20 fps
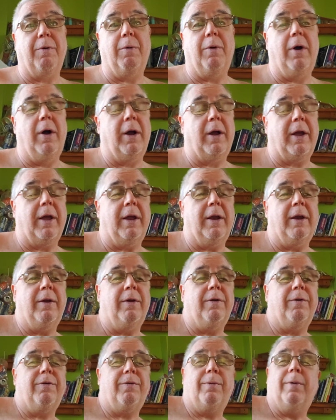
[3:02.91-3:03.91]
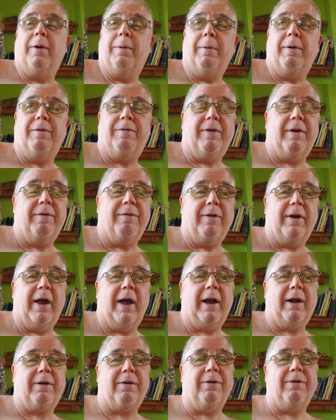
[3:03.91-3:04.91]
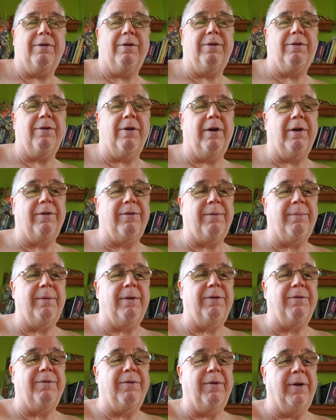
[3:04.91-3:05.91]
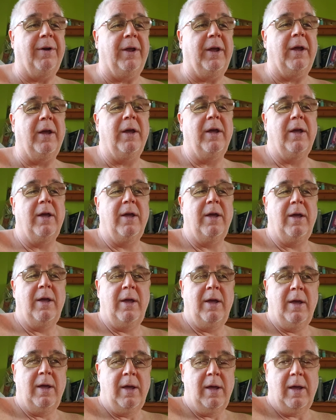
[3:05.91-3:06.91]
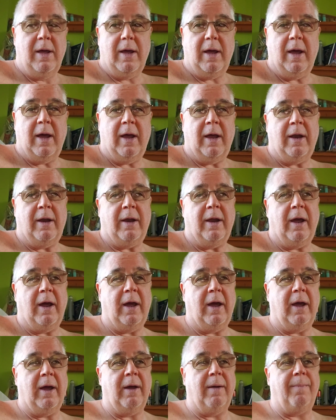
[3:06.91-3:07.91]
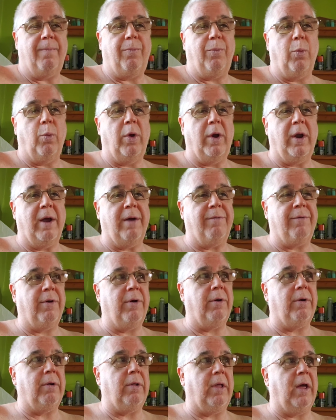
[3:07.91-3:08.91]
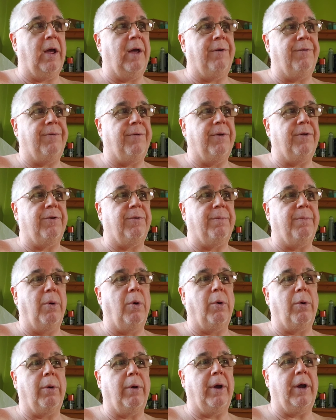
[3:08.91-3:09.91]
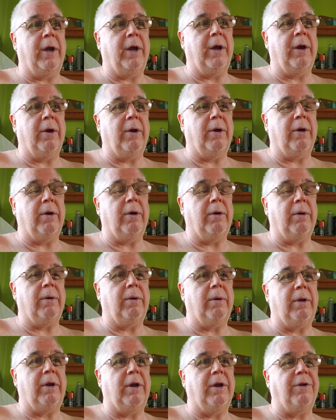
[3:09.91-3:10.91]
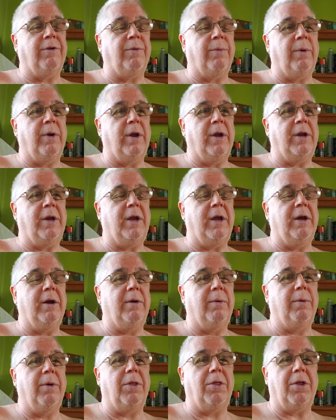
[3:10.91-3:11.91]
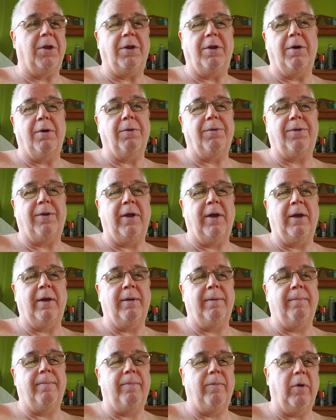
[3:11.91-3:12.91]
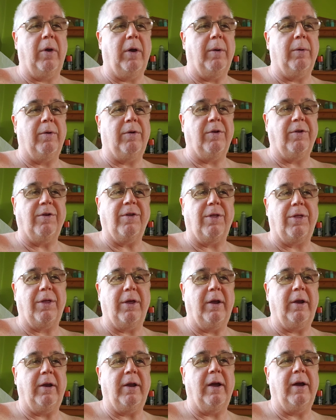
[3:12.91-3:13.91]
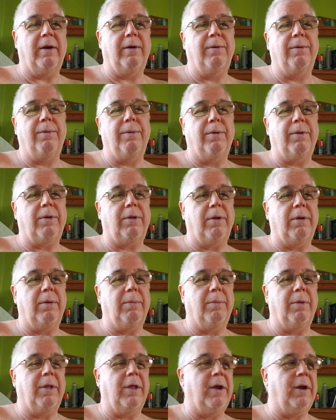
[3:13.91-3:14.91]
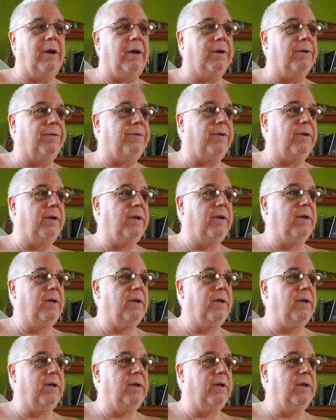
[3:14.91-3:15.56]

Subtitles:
Walken, who's one of my favorite actors. He's awesome. He's funny. And whenever life is boring or he doesn't want to deal with adulting, right, which is a thing now with the millennials